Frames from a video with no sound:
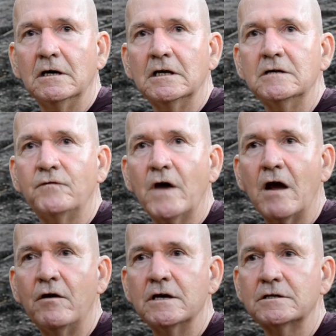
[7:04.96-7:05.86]
these
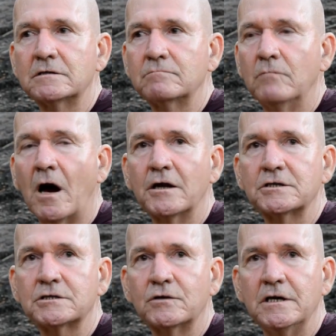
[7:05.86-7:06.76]
various
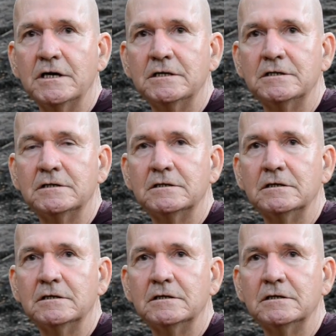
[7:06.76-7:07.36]
monasteries,